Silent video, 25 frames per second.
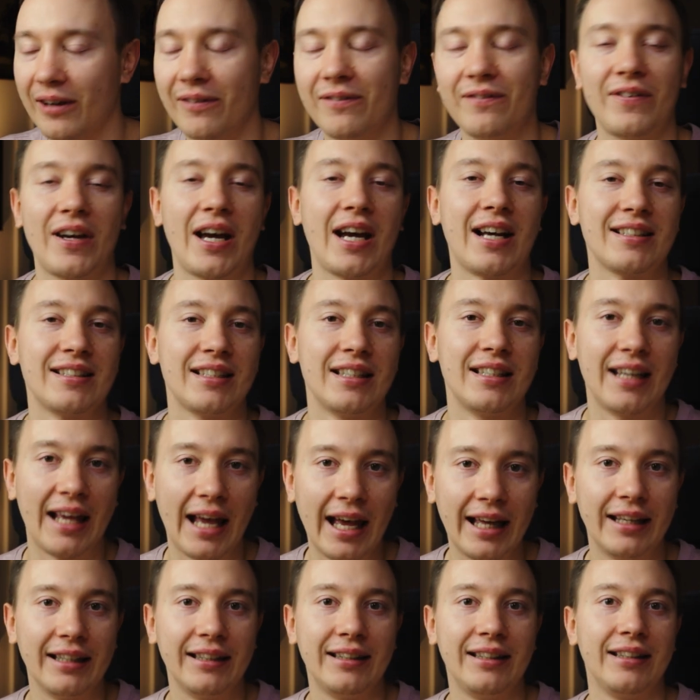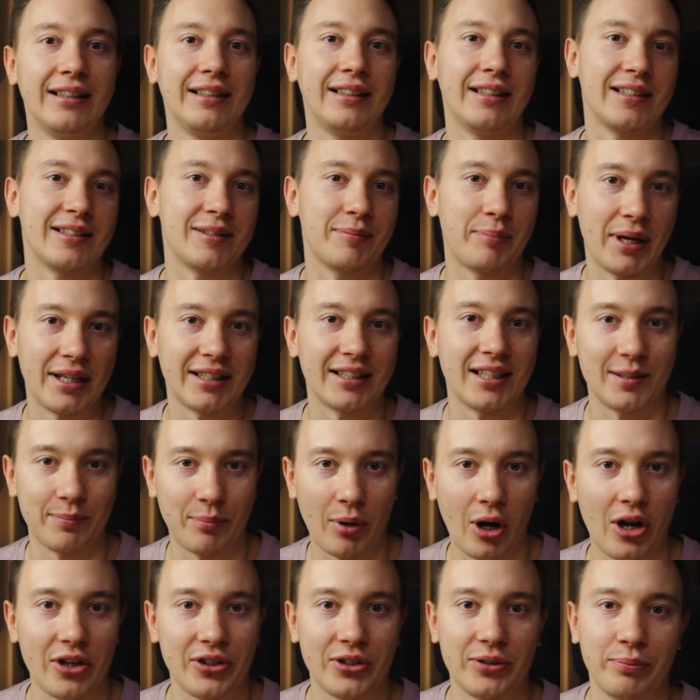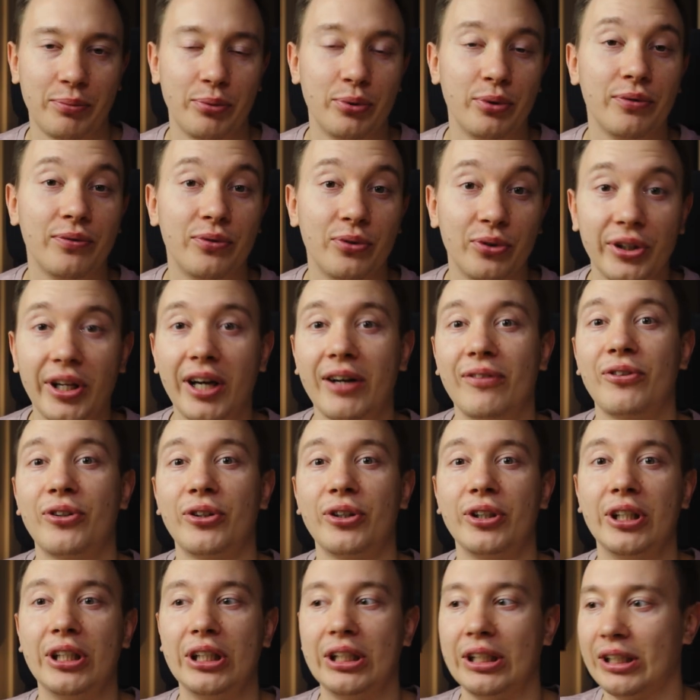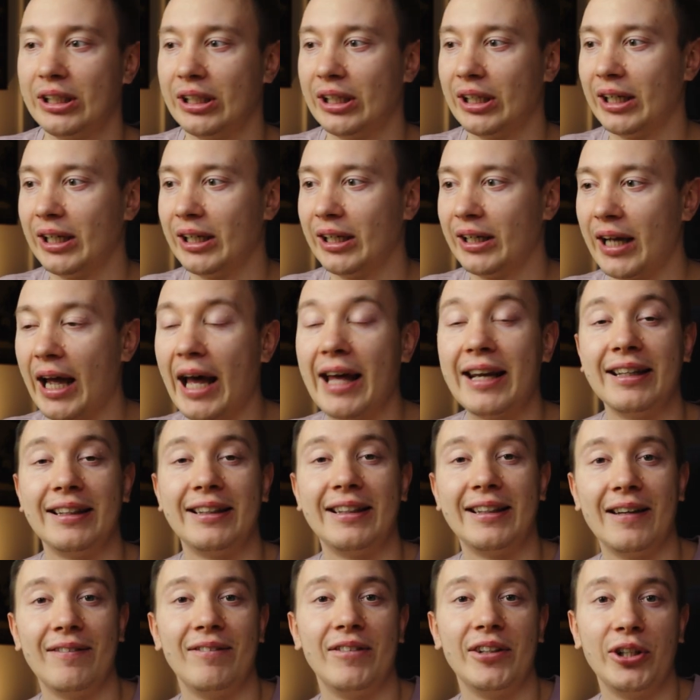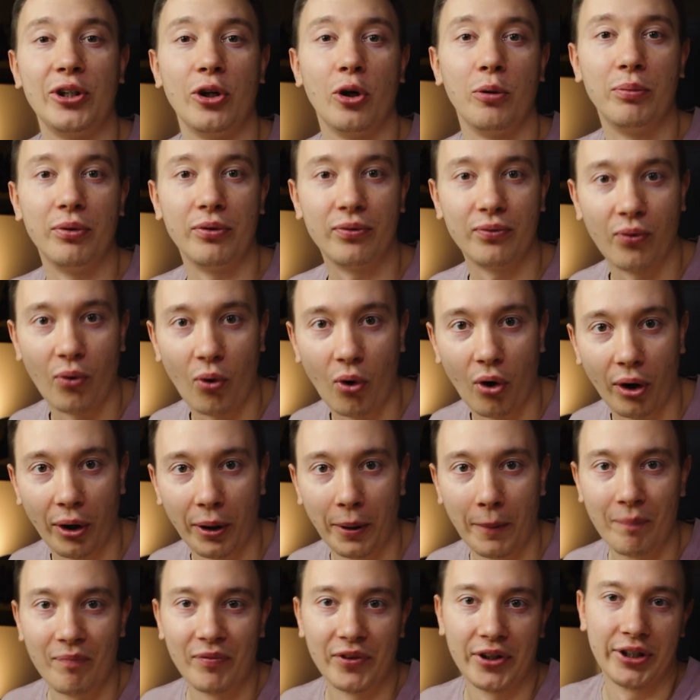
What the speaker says: effects and editing as best as possible if you never edited the video before.